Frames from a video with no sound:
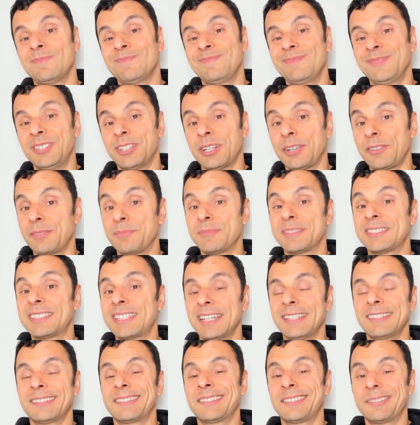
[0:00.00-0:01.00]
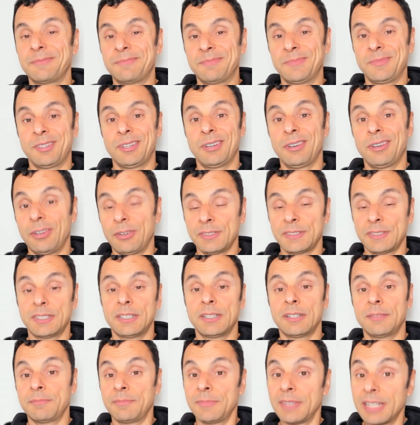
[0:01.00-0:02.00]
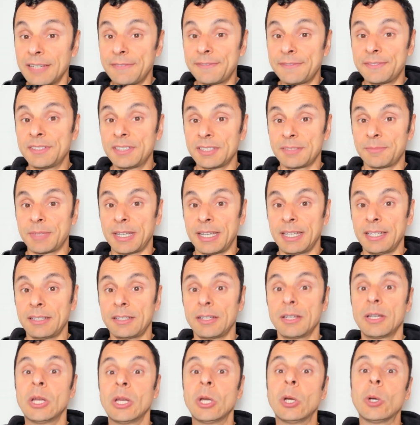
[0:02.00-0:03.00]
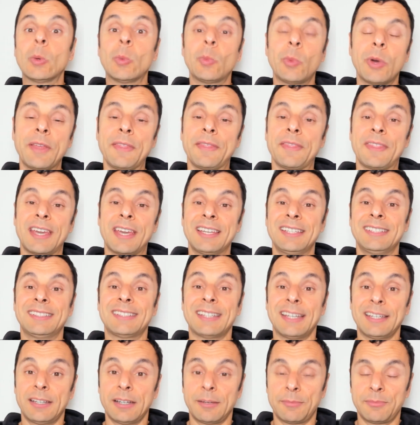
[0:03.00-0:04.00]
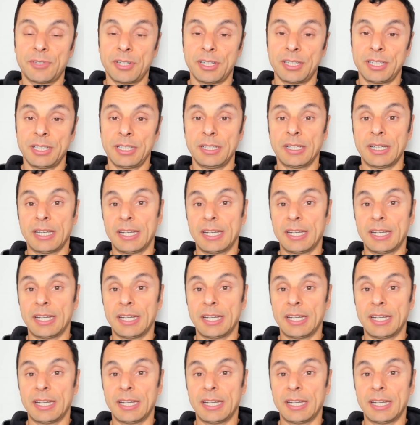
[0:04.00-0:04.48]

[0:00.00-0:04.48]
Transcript: the mistakes that long-term lifters make when they take up running.